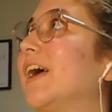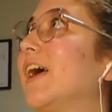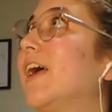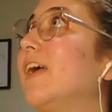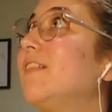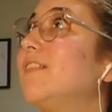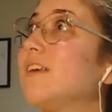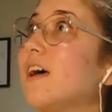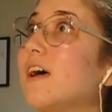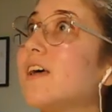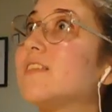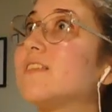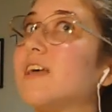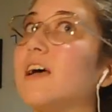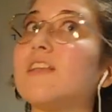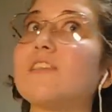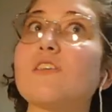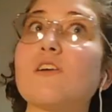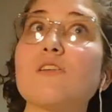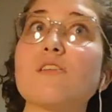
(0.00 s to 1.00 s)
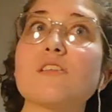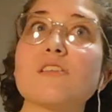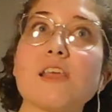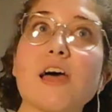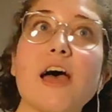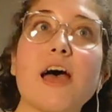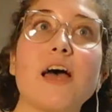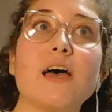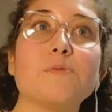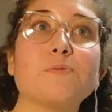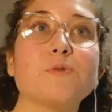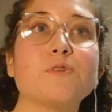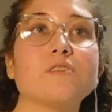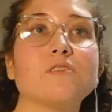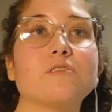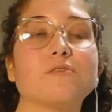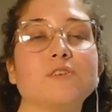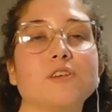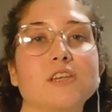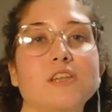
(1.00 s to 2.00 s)
It does! That song
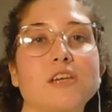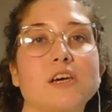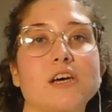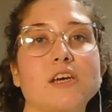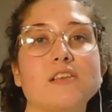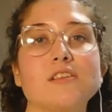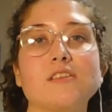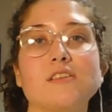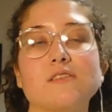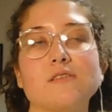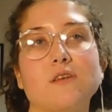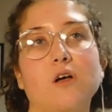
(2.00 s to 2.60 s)
slaps. Really does.